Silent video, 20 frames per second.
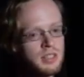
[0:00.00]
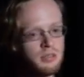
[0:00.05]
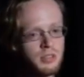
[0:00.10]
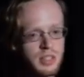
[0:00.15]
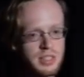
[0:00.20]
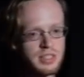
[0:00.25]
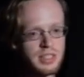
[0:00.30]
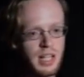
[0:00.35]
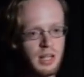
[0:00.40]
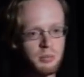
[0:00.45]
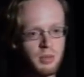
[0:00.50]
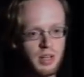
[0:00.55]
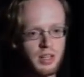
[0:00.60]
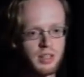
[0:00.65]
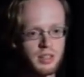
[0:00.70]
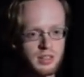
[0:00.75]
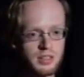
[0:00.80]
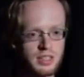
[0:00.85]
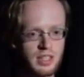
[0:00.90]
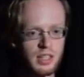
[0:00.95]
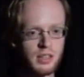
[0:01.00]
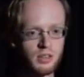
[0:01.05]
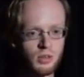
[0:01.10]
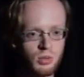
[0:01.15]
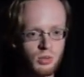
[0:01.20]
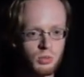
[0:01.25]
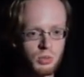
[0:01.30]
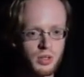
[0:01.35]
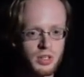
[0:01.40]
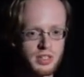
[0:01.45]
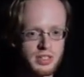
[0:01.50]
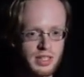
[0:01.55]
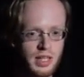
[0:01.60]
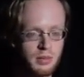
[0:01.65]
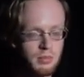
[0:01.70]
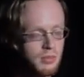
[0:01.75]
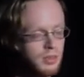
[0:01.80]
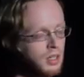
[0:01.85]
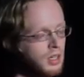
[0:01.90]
for escape rather than saying the whole word escape.